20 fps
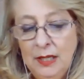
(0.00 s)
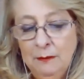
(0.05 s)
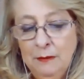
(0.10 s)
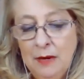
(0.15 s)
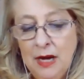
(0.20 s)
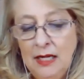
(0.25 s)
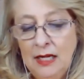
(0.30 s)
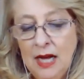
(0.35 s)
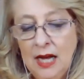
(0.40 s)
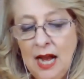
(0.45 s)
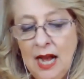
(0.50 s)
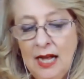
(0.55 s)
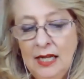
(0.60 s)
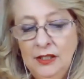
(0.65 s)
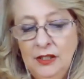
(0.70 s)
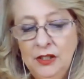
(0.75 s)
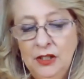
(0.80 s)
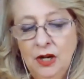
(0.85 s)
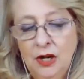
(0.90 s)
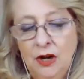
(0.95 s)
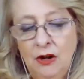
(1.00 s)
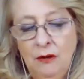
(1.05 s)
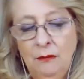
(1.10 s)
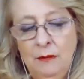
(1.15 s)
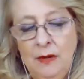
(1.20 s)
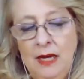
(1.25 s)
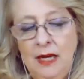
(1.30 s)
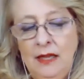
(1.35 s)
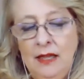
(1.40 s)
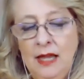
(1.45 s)
that my guides
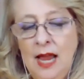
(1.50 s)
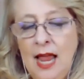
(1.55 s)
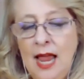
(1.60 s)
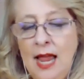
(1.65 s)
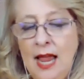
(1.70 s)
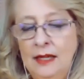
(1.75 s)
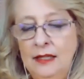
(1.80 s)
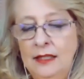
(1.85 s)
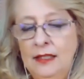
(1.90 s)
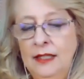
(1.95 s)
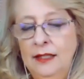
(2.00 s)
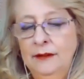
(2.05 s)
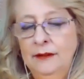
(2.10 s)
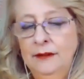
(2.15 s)
told me that